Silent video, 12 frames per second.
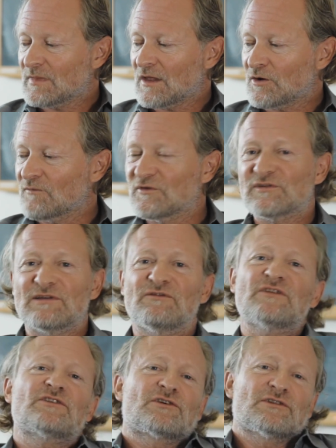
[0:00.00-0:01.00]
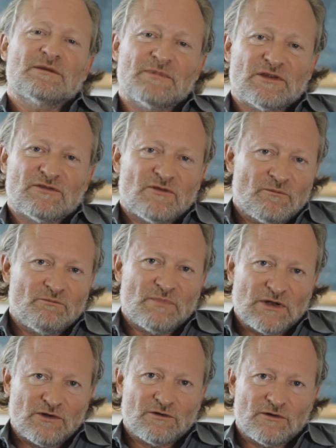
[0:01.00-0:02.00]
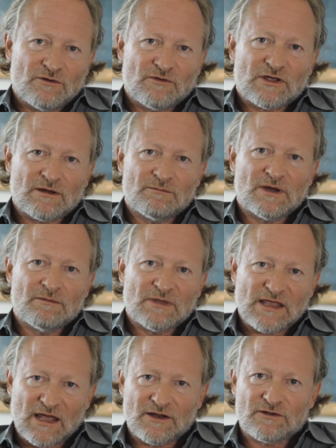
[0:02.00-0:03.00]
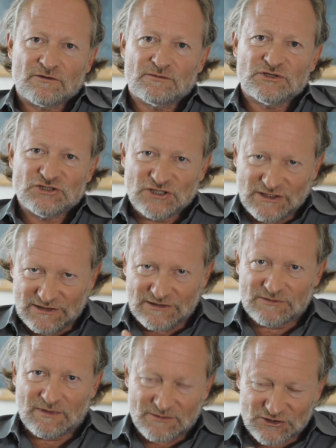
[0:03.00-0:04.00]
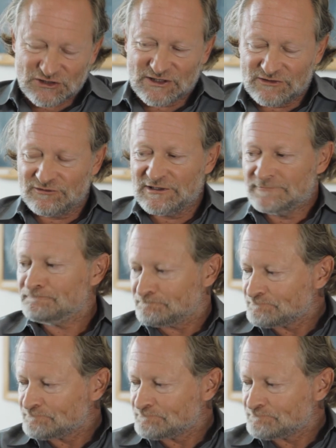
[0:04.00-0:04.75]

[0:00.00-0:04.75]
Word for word: And obviously physical limits have been overcome by mechanical machines, by machinery.